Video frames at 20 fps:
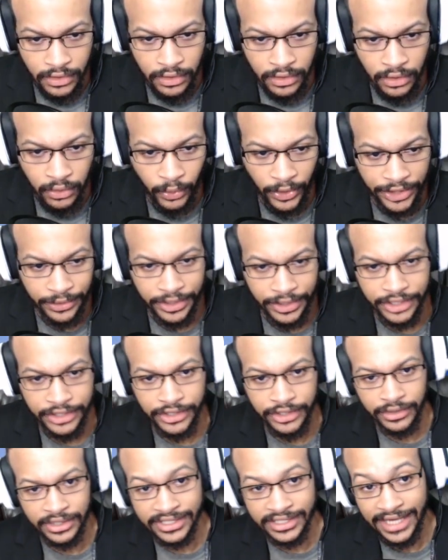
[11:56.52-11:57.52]
what you want to
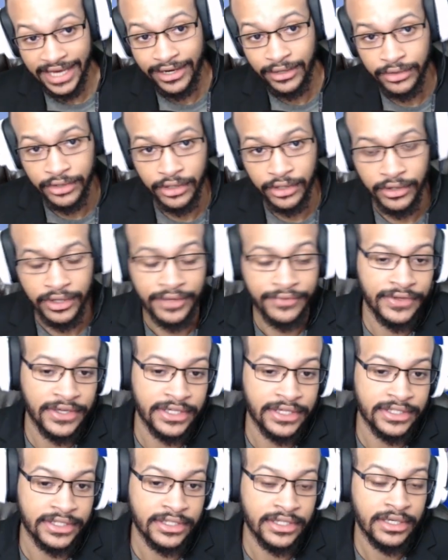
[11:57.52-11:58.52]
do, because I don't know if
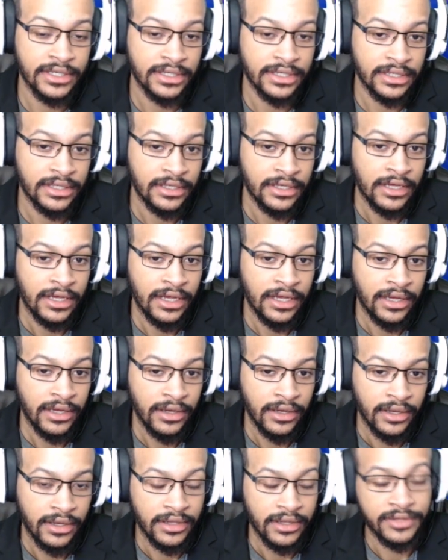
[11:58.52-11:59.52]

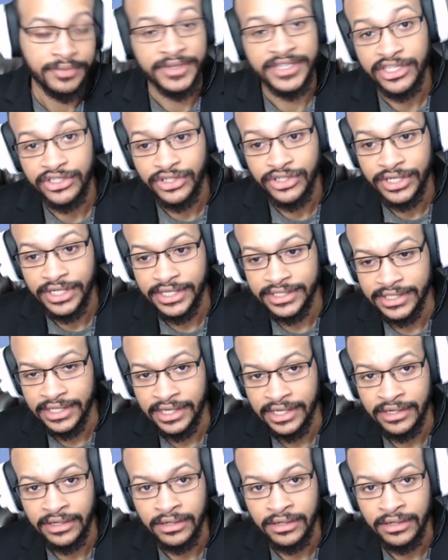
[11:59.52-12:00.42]
the position he's in,